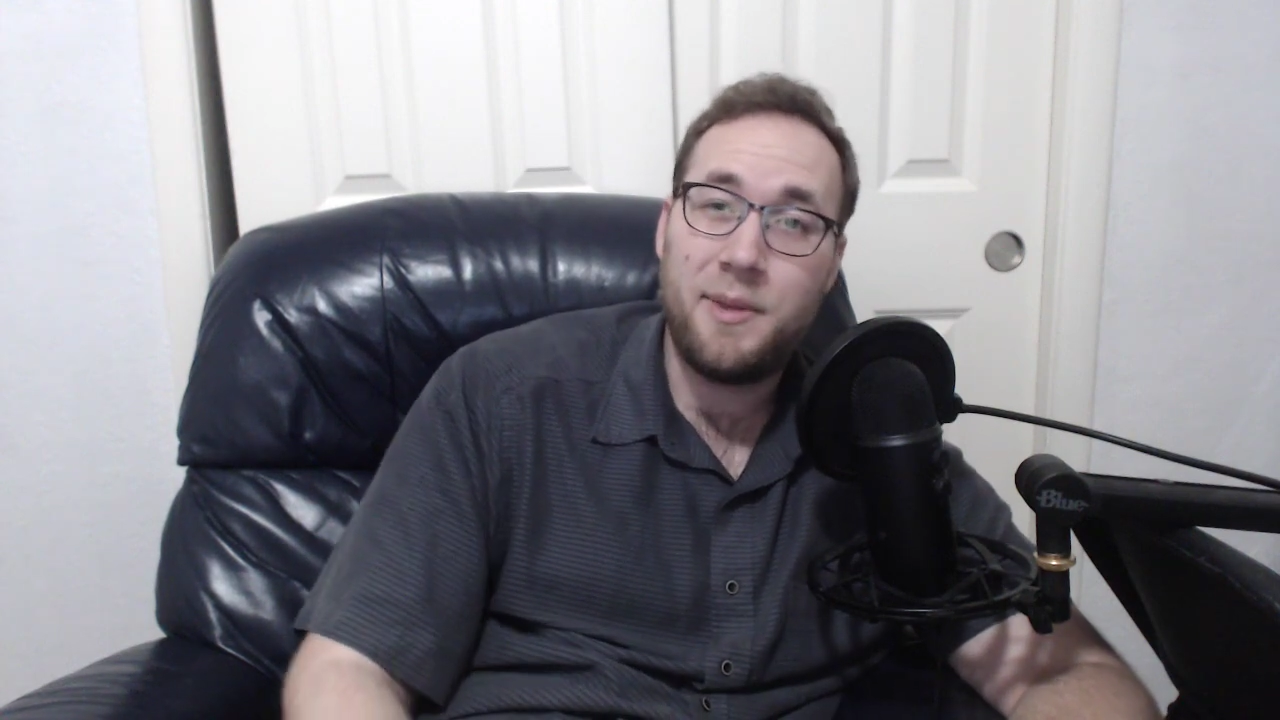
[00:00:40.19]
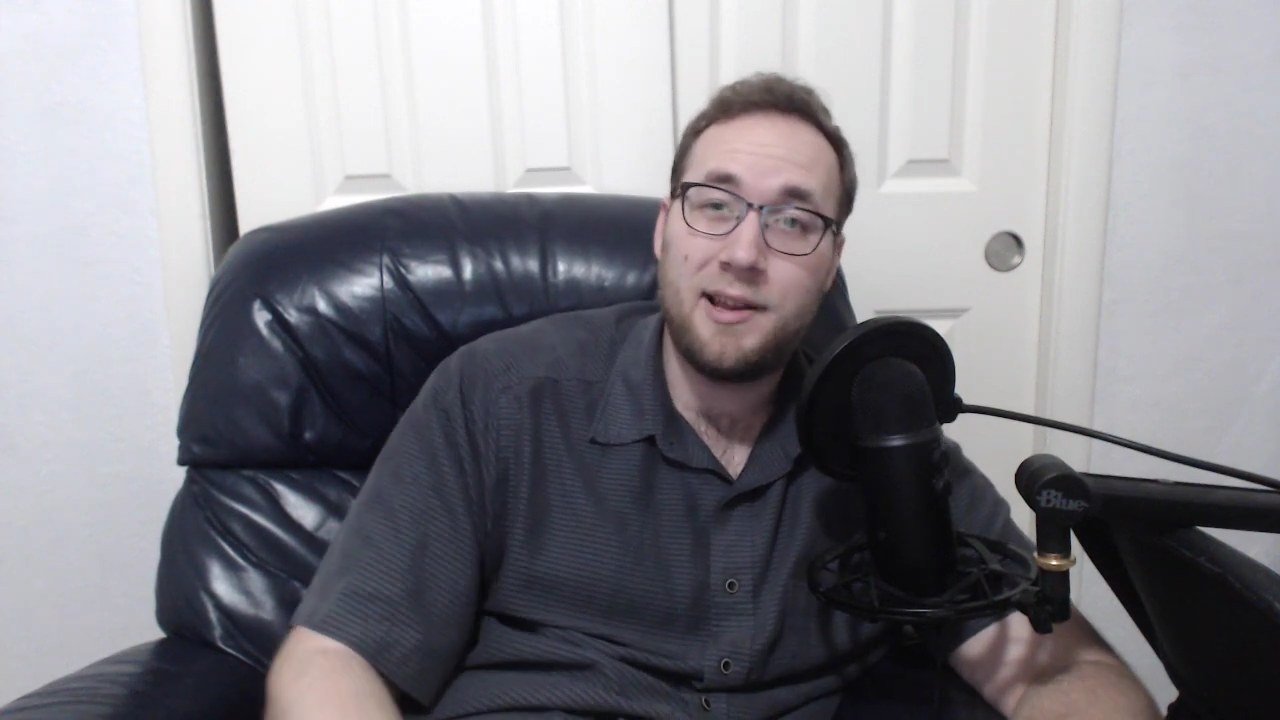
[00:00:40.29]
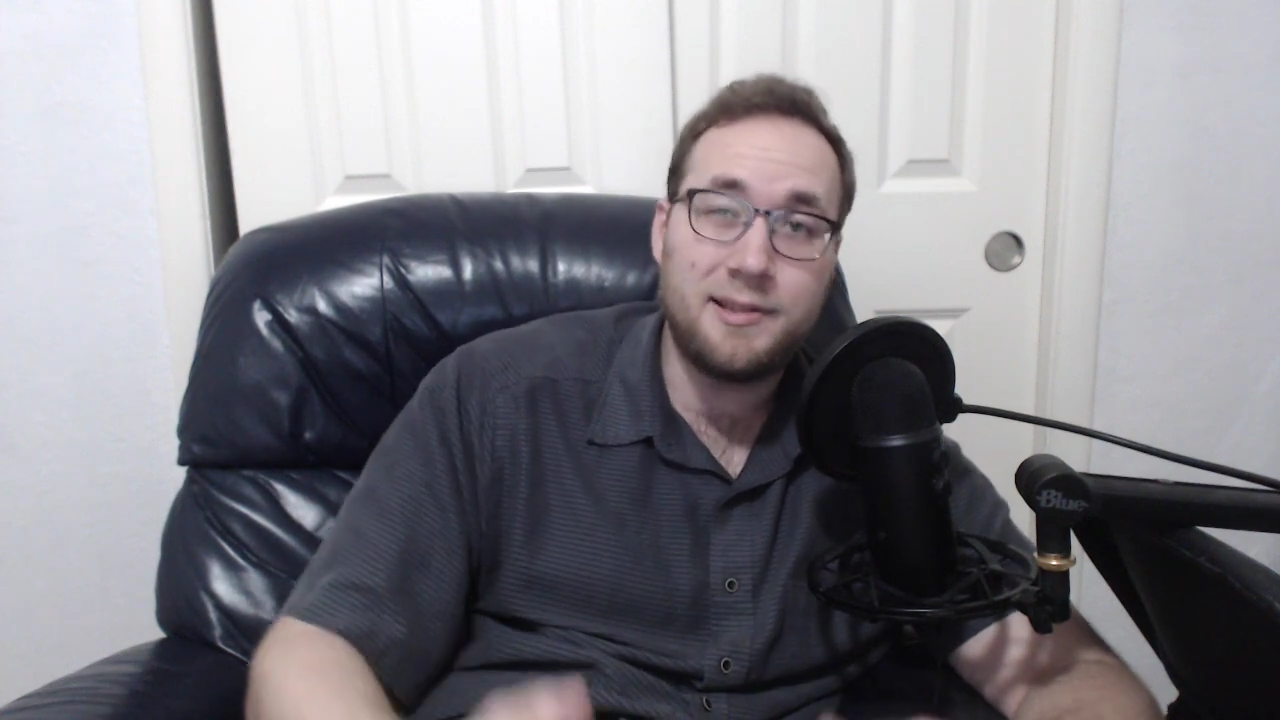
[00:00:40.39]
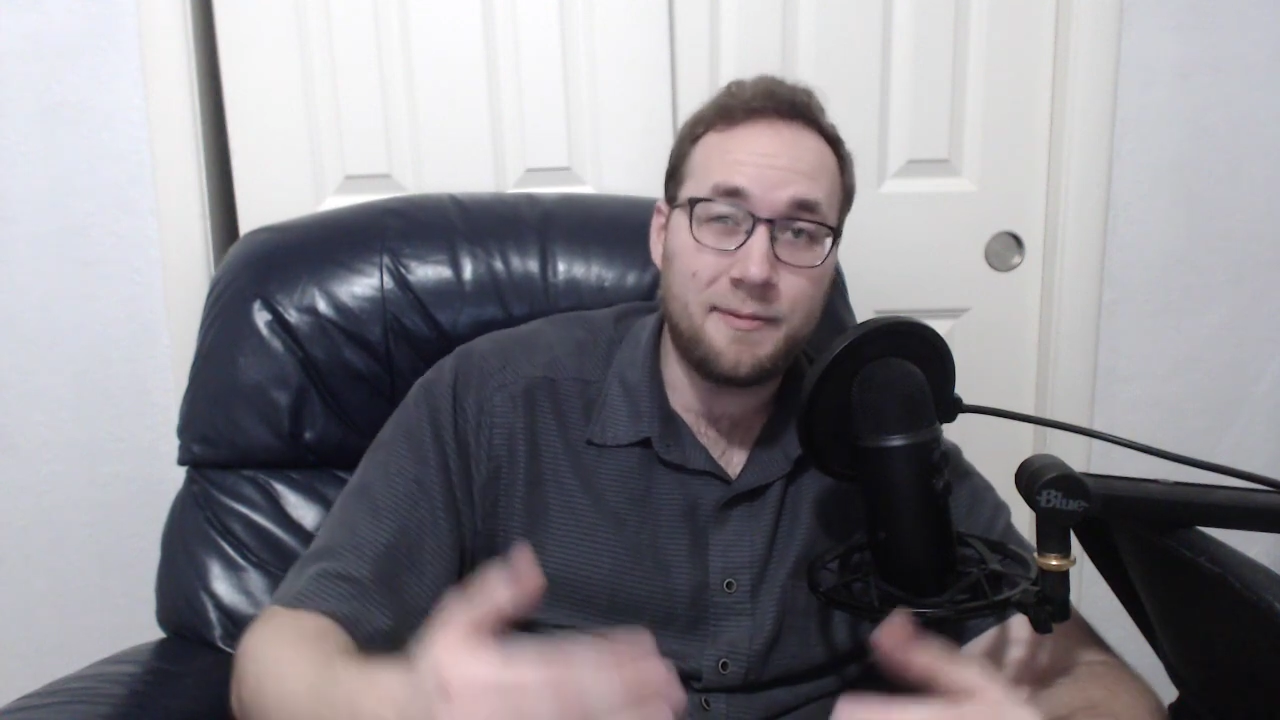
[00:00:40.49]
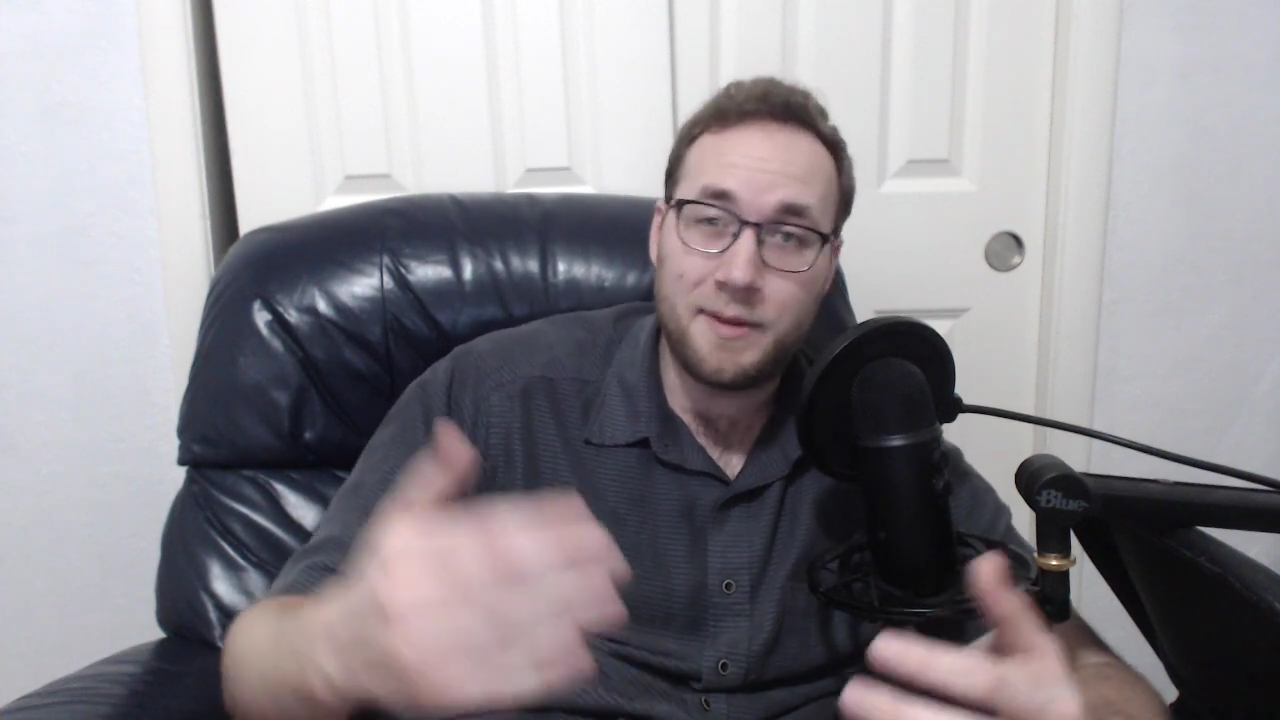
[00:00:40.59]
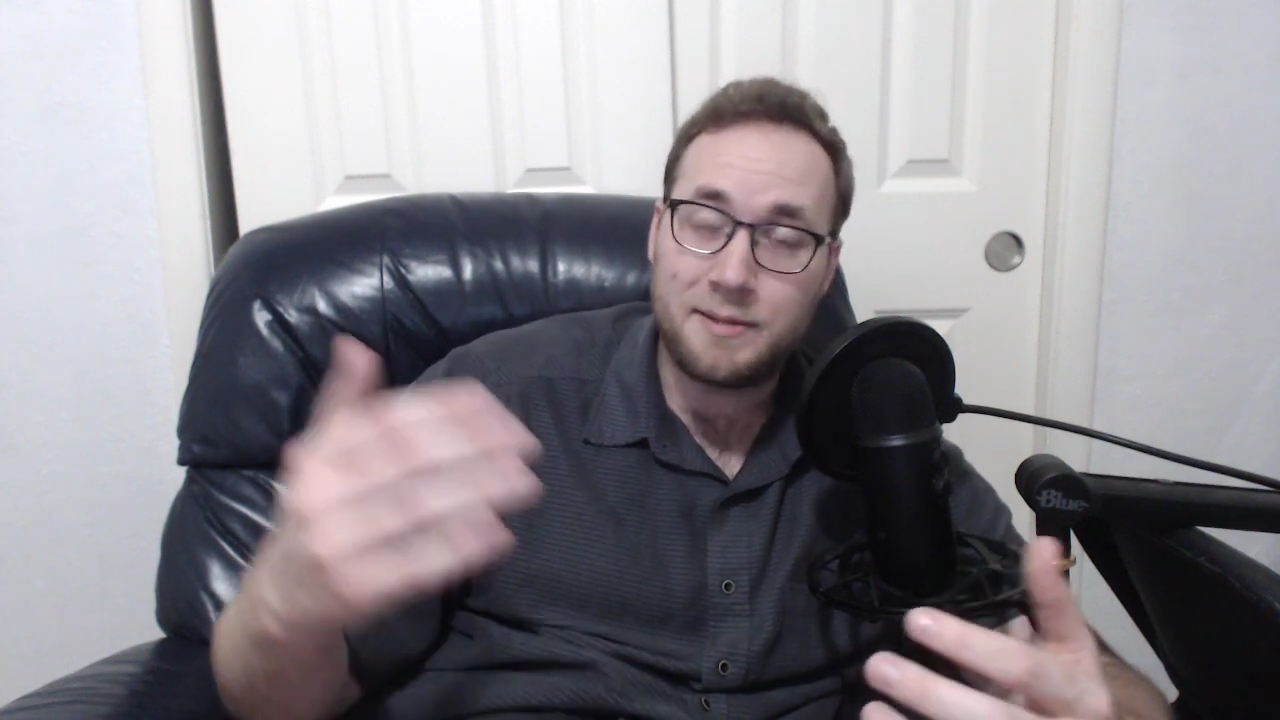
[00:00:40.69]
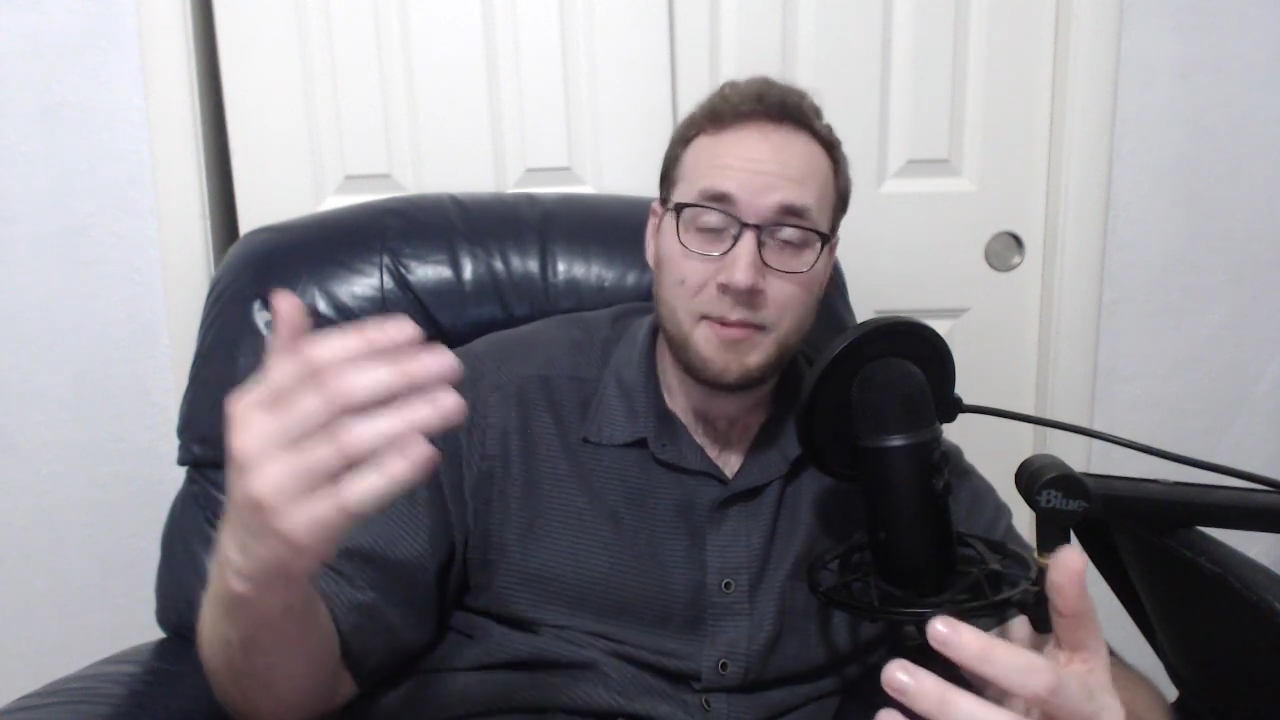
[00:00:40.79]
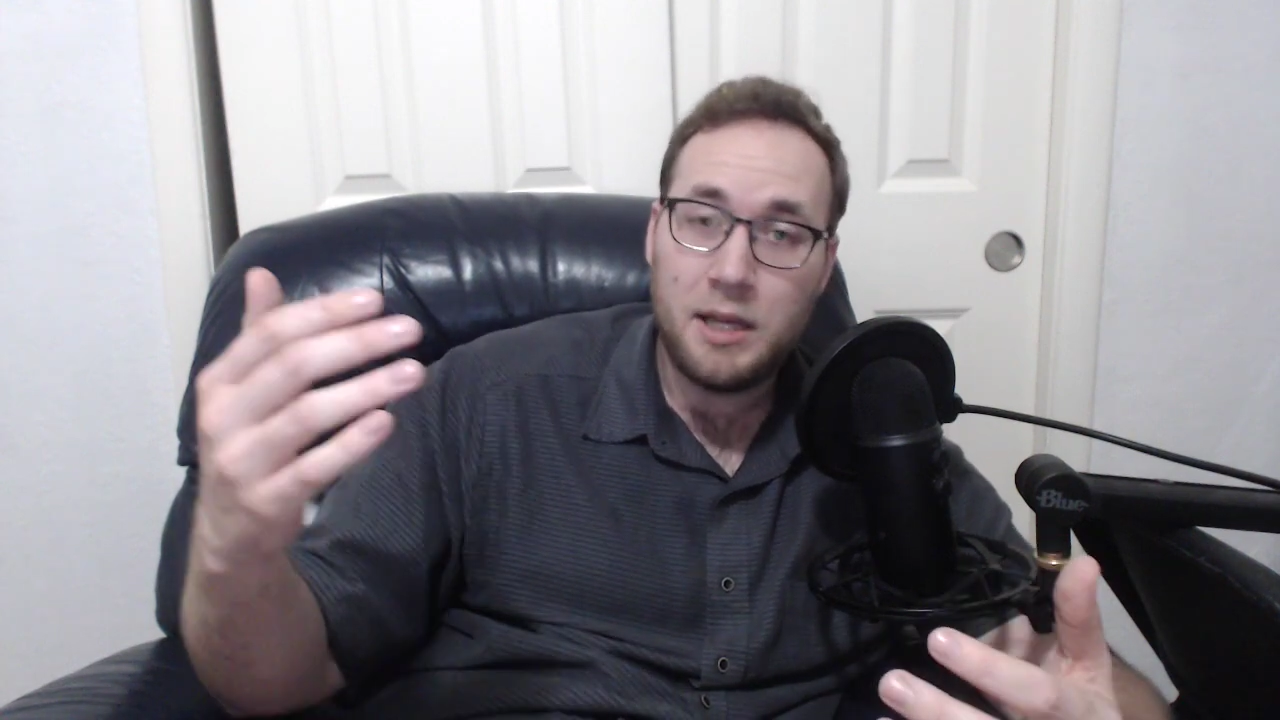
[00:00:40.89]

because of his